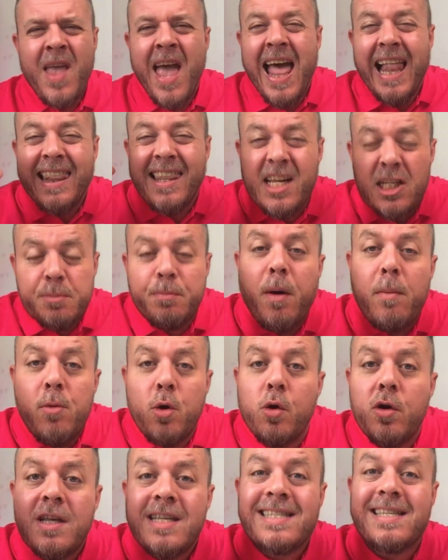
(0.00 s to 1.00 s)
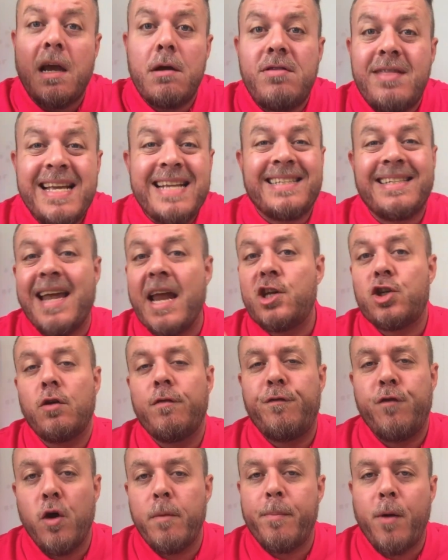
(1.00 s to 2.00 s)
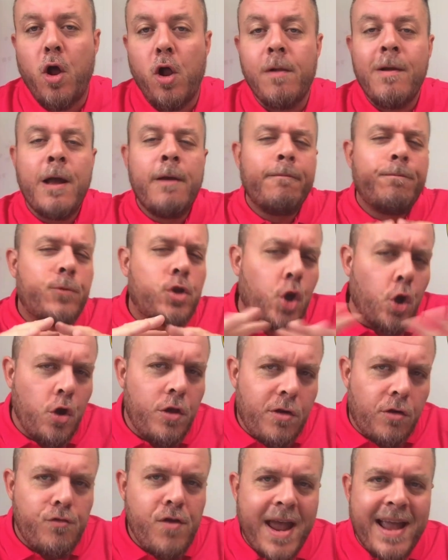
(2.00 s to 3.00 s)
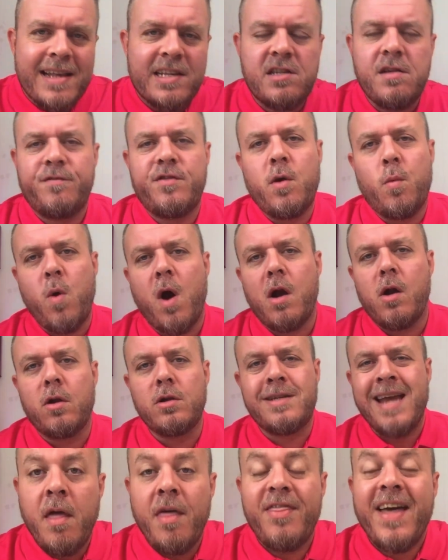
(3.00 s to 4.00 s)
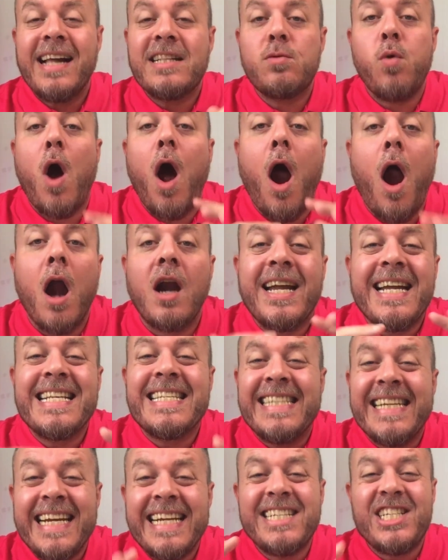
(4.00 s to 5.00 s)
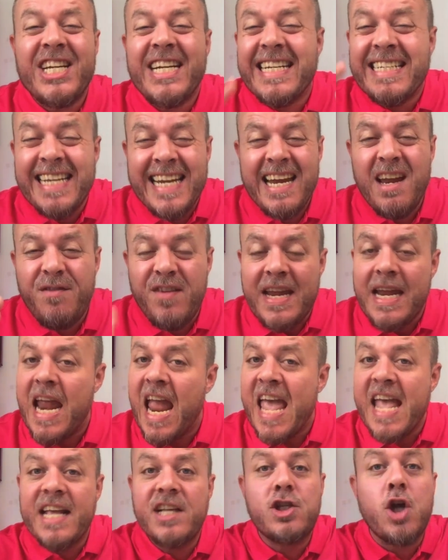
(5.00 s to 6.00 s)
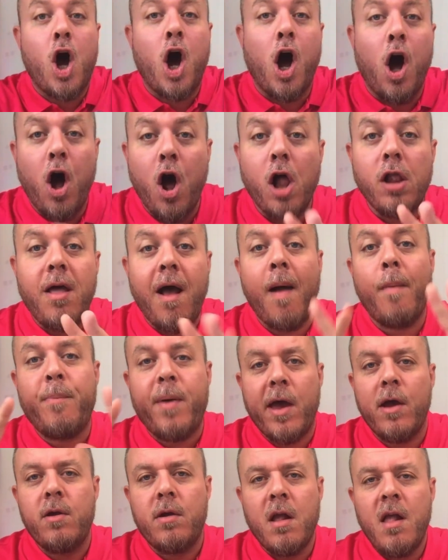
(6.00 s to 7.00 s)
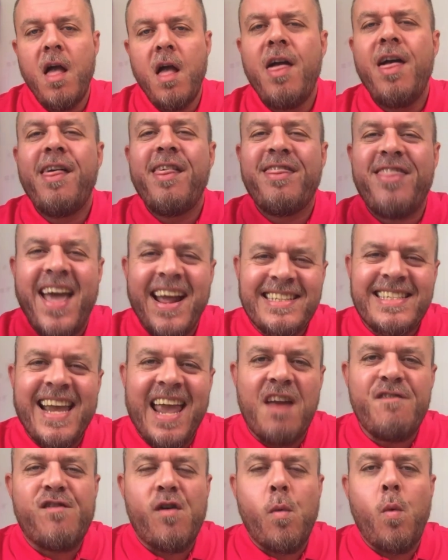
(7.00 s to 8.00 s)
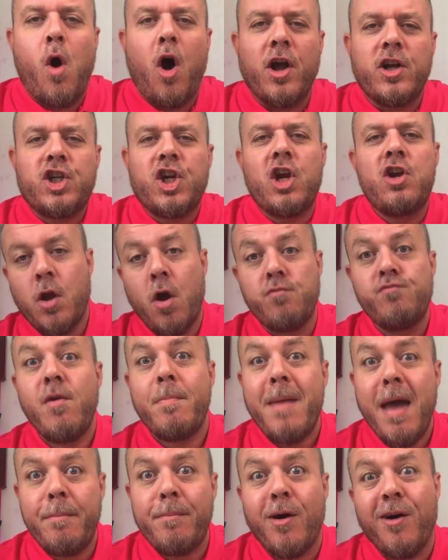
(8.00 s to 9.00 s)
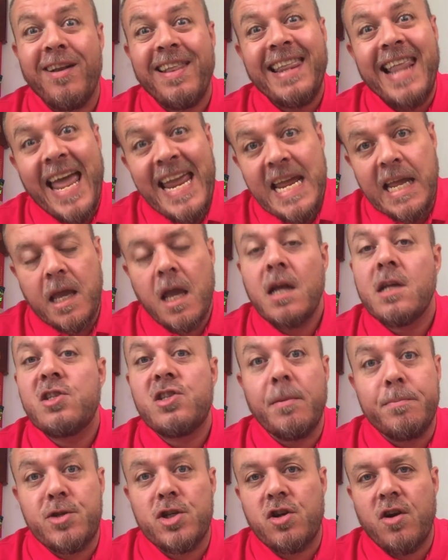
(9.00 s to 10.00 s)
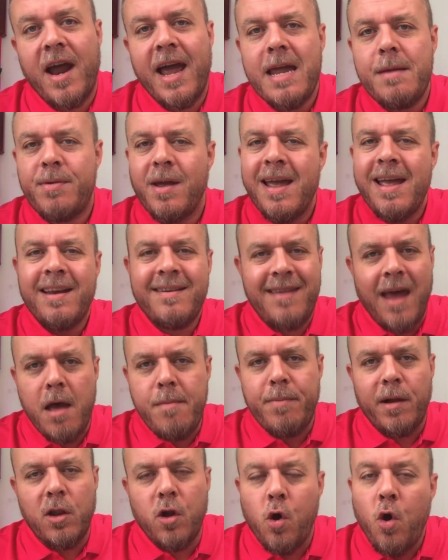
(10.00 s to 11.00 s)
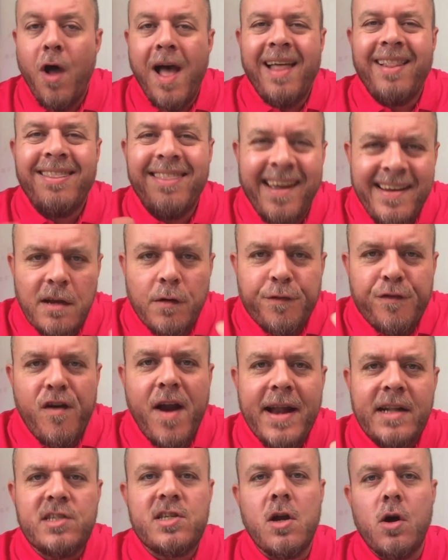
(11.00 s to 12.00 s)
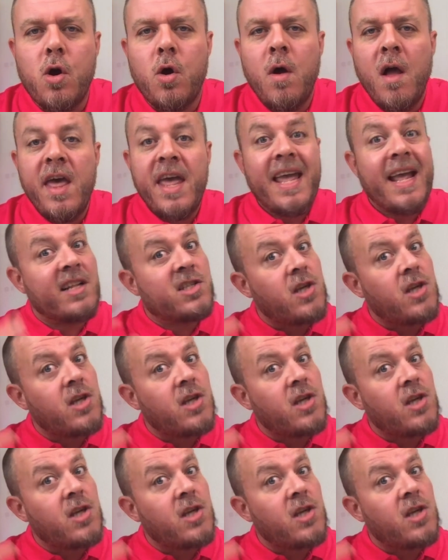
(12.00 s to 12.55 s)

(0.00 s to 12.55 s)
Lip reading: let's promote Southeast Asian football to the rest of the world. That's what Harkis CGTV is all about. Thanks again for watching. Remember, like, subscribe down below. Let your friends know it's